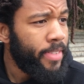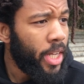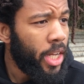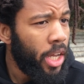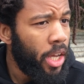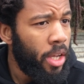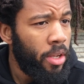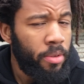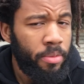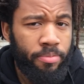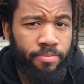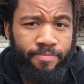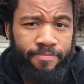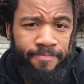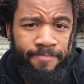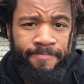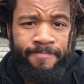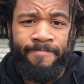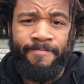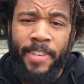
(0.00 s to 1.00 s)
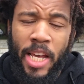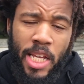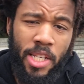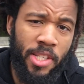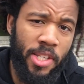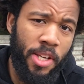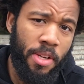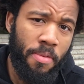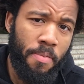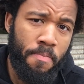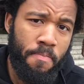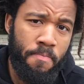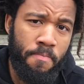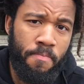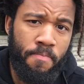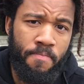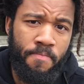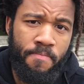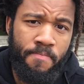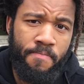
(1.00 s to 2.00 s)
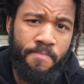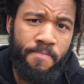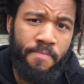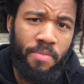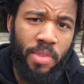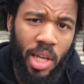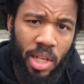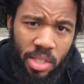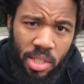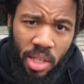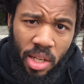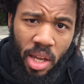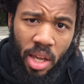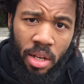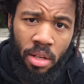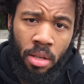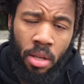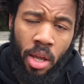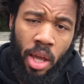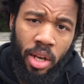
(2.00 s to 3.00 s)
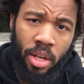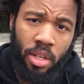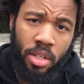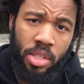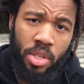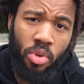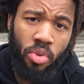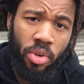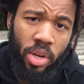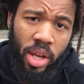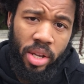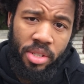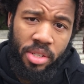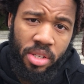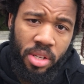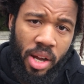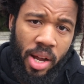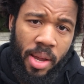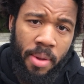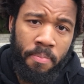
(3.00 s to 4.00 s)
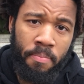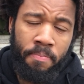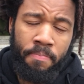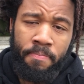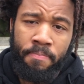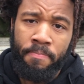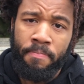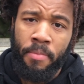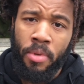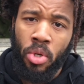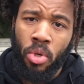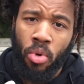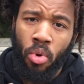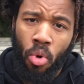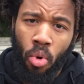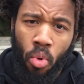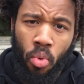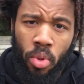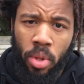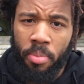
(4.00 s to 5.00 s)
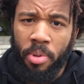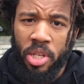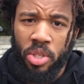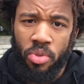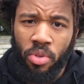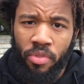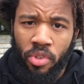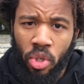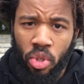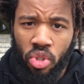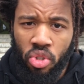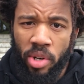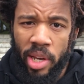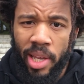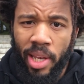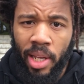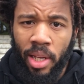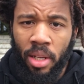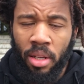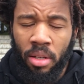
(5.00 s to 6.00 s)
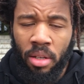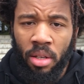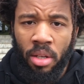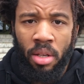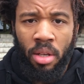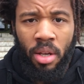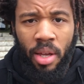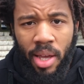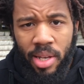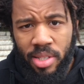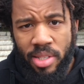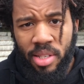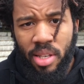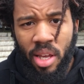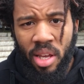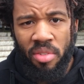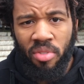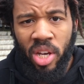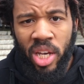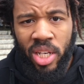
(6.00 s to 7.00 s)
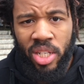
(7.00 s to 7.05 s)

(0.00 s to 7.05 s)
Okay, that's it. Thanks again, and until next time, all the best with your training, and stay